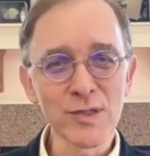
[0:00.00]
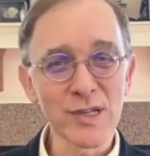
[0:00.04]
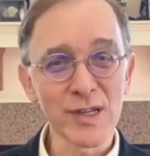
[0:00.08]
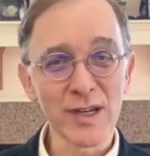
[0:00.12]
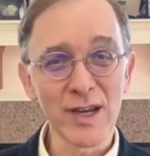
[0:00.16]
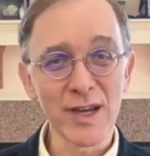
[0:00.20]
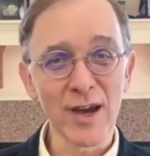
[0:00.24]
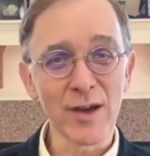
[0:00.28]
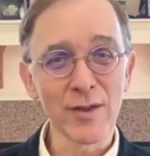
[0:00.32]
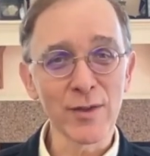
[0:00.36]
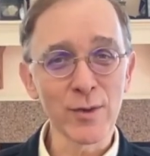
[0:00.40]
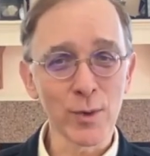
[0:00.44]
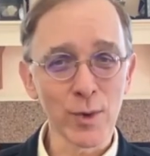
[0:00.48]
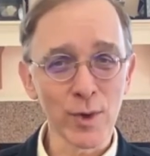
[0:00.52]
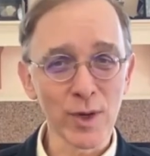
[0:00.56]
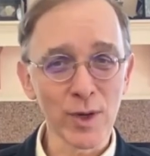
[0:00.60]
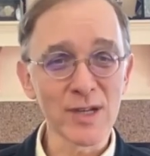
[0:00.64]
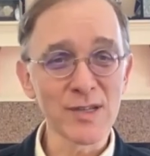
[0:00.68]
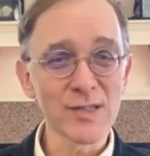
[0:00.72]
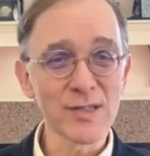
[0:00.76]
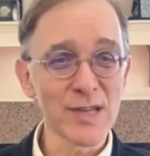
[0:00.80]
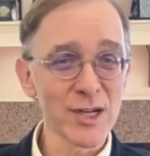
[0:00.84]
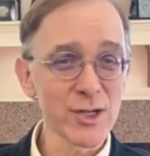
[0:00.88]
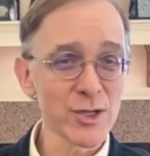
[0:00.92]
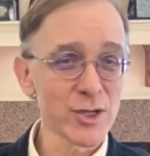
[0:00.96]
And now the
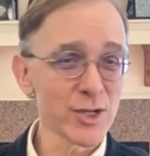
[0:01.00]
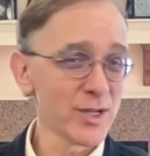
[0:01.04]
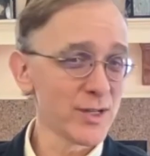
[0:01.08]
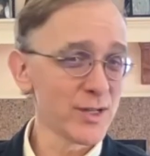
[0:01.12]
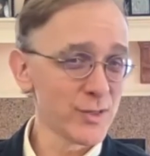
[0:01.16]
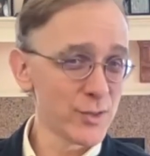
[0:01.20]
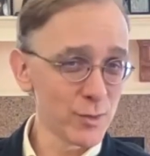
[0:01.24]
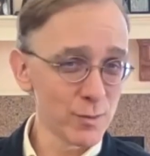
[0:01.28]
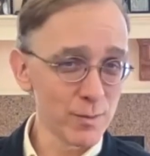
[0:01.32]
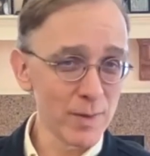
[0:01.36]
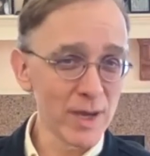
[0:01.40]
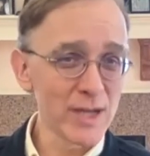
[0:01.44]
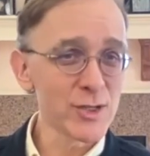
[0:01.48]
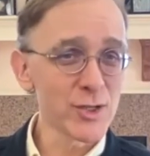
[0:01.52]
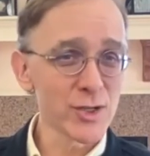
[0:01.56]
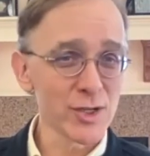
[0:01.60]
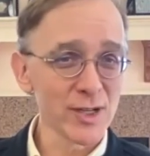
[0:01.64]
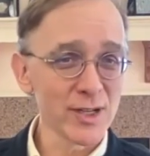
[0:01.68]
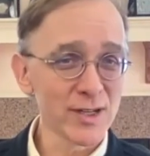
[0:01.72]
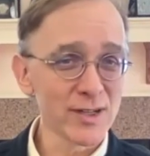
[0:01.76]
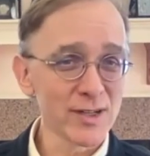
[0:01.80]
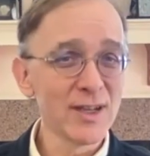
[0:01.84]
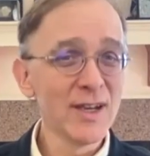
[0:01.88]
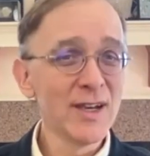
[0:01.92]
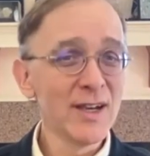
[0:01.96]
organization, as you
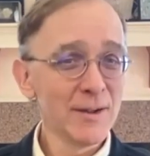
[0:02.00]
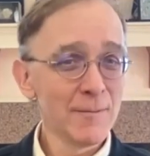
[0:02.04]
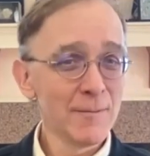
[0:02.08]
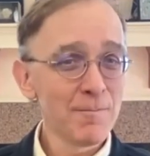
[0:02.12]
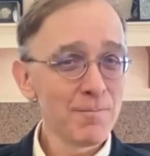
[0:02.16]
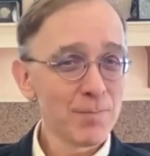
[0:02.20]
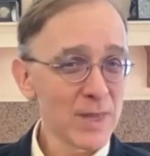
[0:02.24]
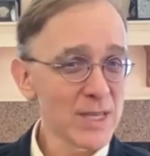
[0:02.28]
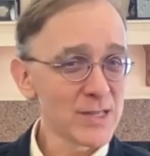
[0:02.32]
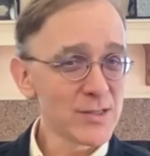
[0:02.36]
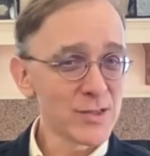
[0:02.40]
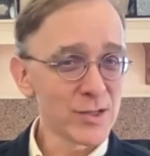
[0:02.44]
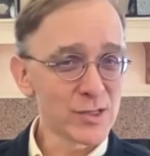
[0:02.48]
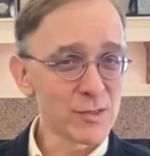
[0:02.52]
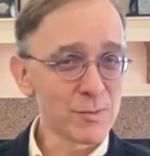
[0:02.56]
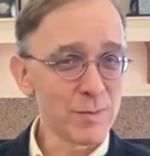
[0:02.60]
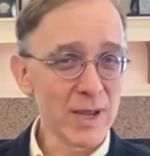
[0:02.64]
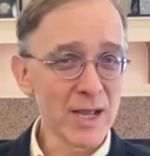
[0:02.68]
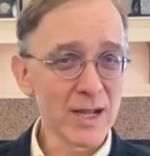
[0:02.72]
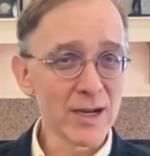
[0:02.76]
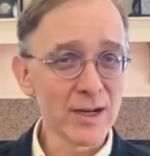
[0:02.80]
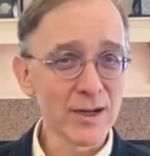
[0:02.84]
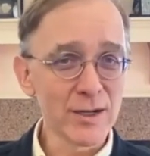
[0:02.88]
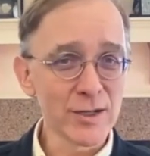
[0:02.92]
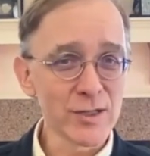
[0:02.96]
mentioned, has
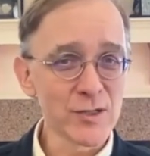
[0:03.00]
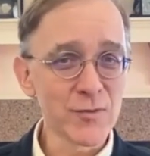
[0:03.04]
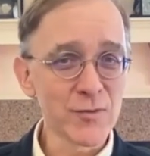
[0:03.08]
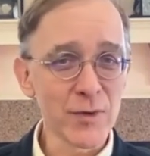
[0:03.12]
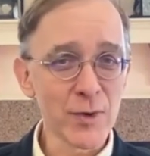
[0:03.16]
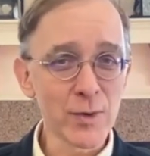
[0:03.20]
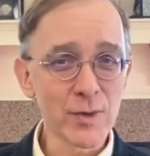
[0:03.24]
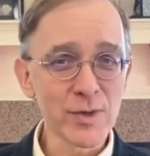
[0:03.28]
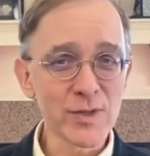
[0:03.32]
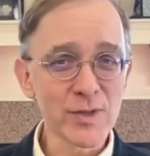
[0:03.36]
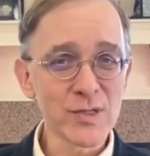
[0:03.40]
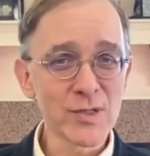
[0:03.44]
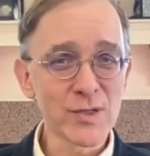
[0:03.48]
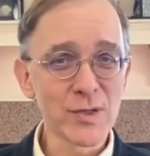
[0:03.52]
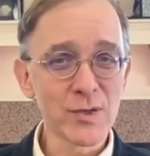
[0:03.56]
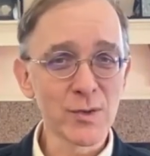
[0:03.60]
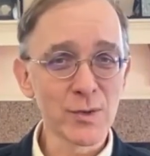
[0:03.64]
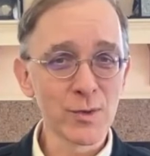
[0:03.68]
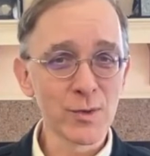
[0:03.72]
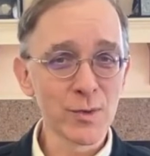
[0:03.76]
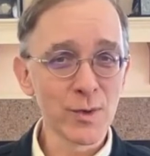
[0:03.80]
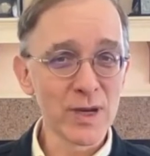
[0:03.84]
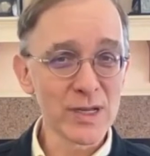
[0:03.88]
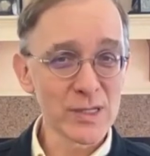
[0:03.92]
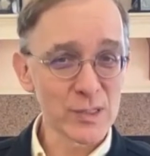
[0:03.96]
expanded its focus
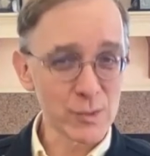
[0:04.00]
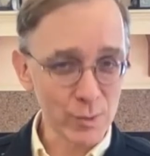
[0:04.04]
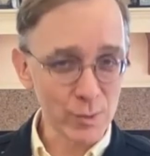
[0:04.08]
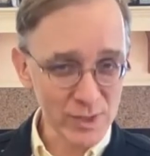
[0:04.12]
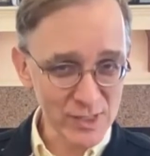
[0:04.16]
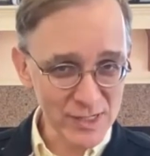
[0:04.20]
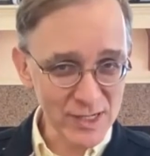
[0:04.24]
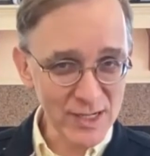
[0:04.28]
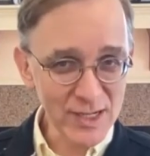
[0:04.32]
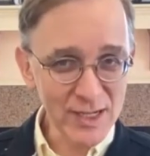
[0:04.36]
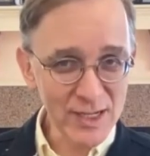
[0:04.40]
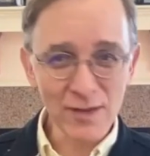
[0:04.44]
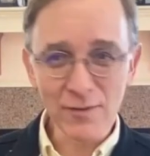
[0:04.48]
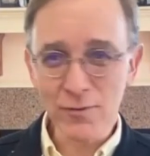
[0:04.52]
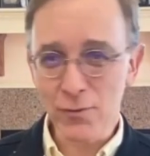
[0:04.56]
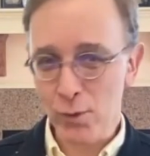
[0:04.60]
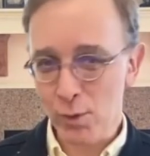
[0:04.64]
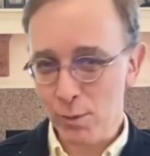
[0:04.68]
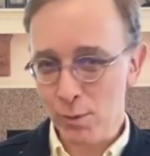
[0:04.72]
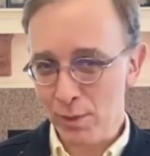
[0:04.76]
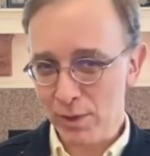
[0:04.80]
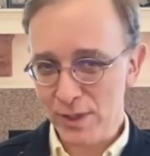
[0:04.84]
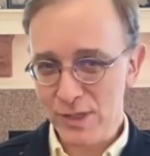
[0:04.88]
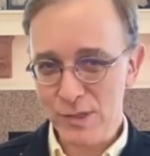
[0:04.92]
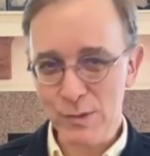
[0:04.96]
to Eswatini,
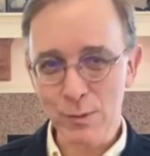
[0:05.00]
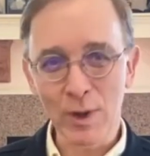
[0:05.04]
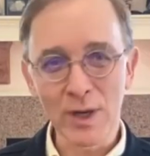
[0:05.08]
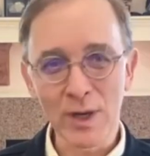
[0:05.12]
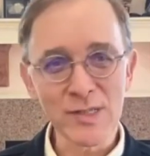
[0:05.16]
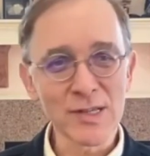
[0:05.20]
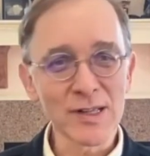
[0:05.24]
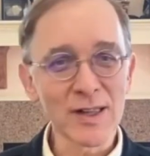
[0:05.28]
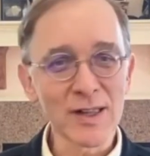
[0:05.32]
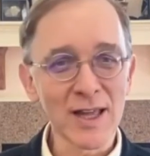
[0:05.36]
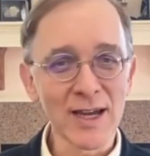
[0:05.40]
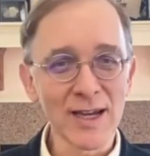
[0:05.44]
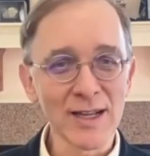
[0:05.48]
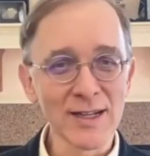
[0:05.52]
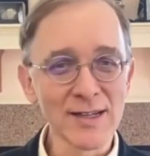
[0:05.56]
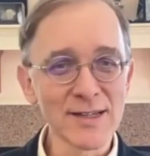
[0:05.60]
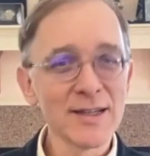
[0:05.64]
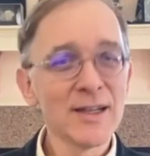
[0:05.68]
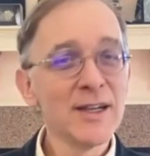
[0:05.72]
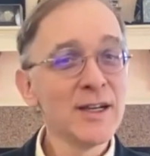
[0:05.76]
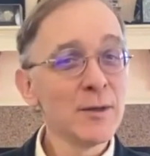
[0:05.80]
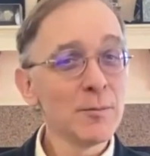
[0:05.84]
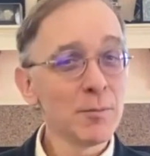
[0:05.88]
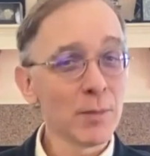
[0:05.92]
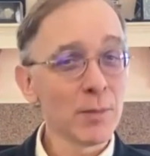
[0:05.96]
formerly Swaziland,
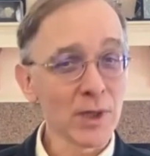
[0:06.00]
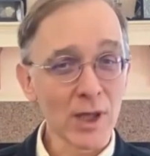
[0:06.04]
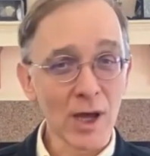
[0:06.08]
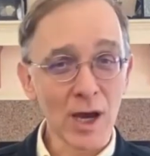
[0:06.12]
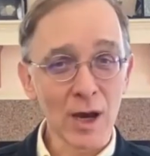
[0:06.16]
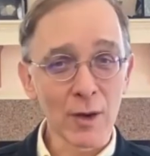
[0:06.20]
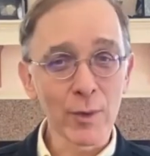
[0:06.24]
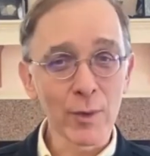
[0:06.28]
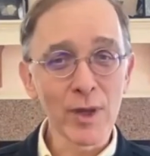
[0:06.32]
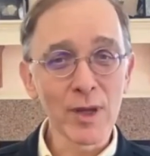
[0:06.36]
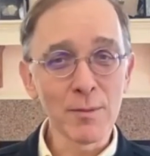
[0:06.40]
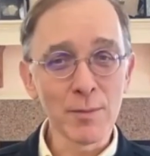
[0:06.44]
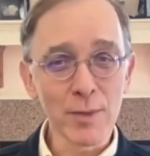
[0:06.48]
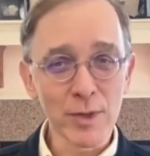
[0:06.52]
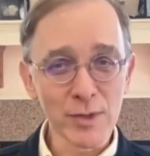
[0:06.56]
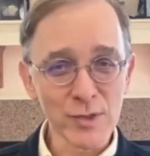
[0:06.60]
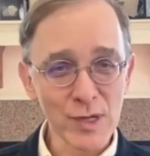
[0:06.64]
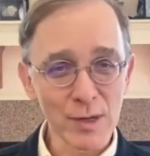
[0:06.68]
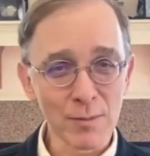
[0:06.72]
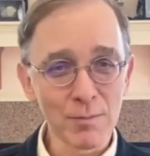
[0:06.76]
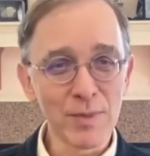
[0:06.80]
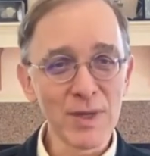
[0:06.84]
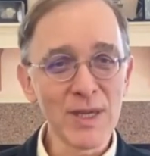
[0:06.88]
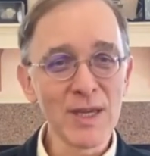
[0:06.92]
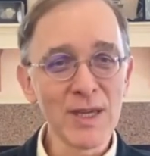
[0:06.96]
Malawi,
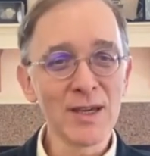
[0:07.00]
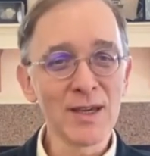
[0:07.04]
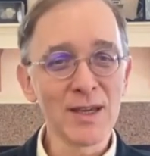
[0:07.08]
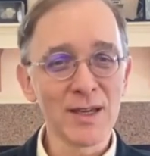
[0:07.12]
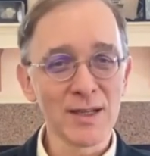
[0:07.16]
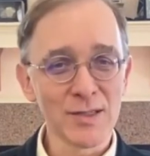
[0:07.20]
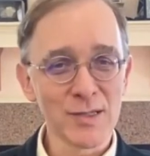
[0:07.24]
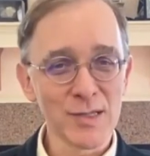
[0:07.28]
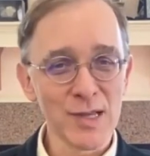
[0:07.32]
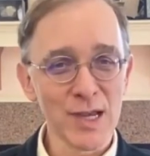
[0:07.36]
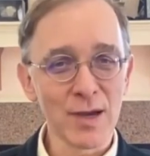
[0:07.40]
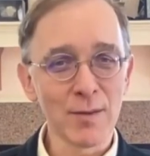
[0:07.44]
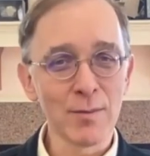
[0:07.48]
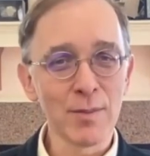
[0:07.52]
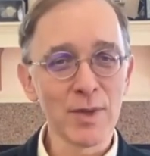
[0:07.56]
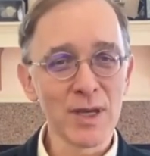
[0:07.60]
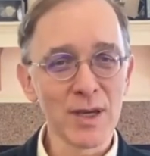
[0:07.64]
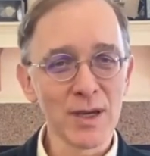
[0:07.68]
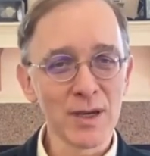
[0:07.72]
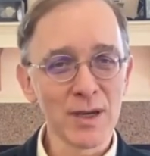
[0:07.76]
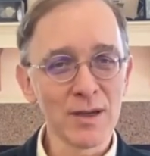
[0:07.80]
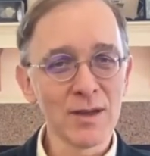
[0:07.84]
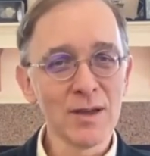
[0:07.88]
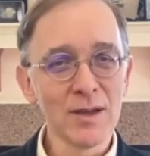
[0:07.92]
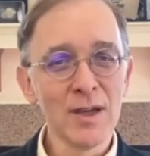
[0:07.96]
Mozambique, and
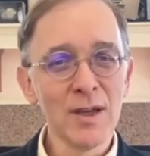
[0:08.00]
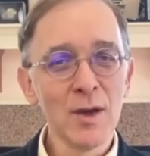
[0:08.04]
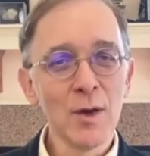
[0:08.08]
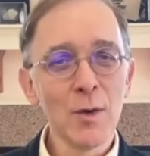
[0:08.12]
Zambia.